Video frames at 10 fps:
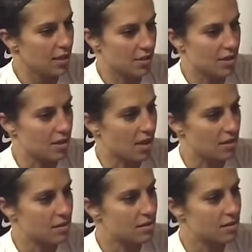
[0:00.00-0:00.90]
I think
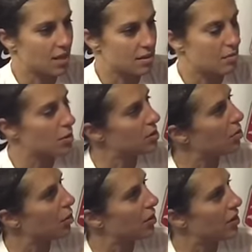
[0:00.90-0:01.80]
that's the most
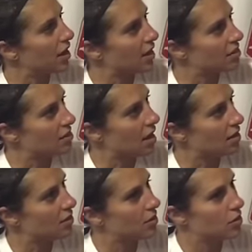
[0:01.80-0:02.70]
important thing. It's
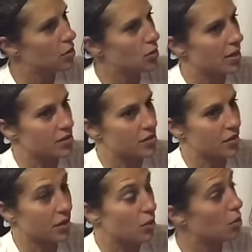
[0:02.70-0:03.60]
not
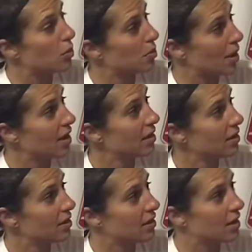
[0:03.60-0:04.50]
necessarily who we're playing.
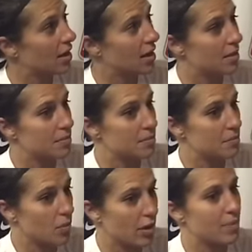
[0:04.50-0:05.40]

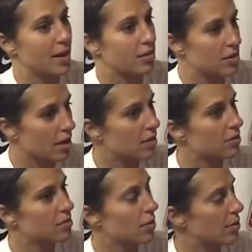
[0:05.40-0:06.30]
Worry about
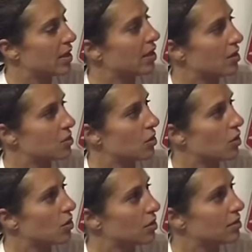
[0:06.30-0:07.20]
ourselves, what we can
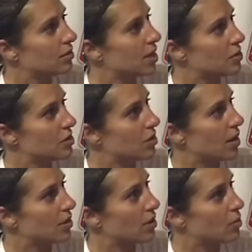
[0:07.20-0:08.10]
control, and just go
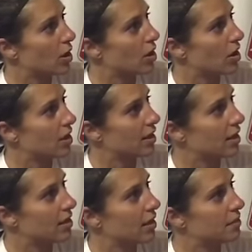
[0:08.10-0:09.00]
out there and work hard and
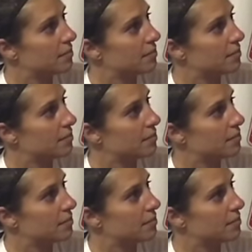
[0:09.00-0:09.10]
get it done.